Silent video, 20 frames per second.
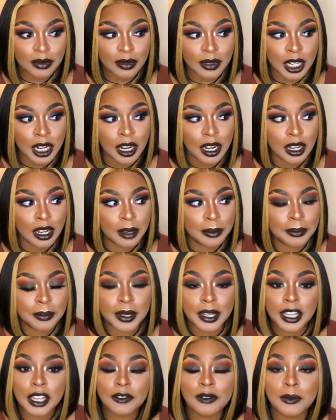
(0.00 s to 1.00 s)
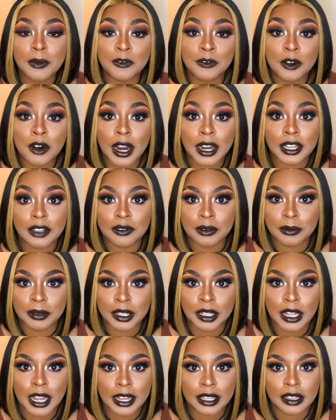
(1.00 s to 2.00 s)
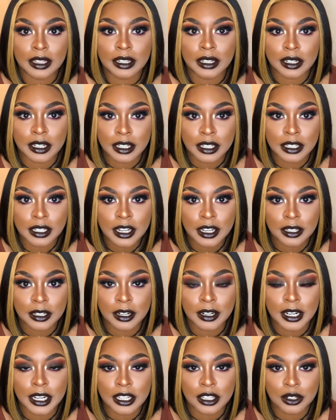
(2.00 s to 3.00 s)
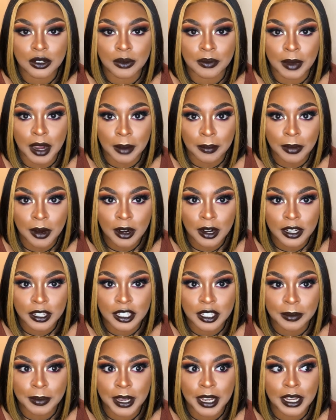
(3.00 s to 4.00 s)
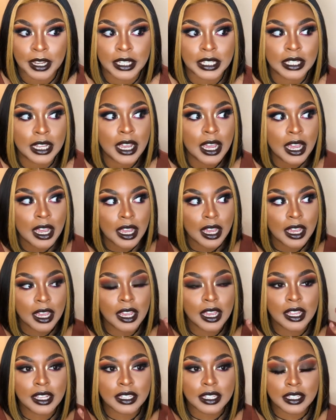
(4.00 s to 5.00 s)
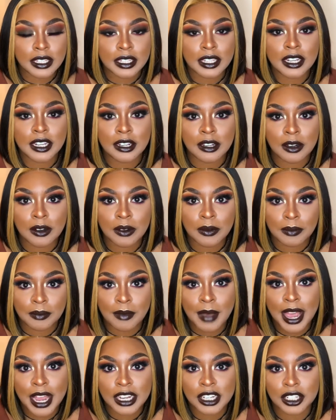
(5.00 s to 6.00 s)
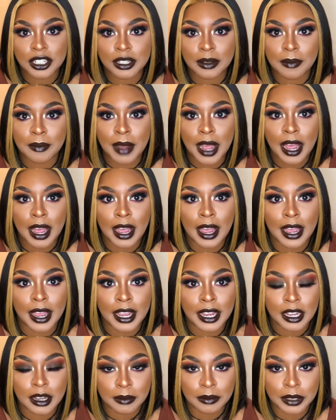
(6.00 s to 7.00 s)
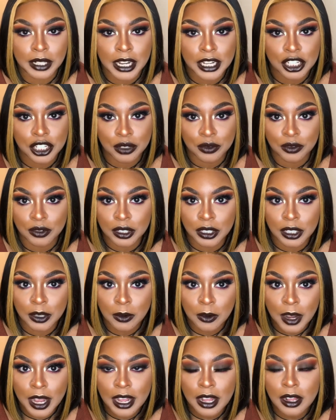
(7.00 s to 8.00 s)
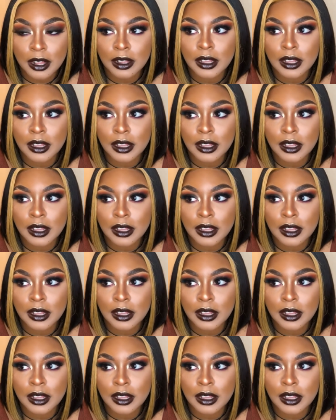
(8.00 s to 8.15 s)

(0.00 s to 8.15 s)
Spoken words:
But even before I even put like the concealer into my parting space, it still matched my complexion really well.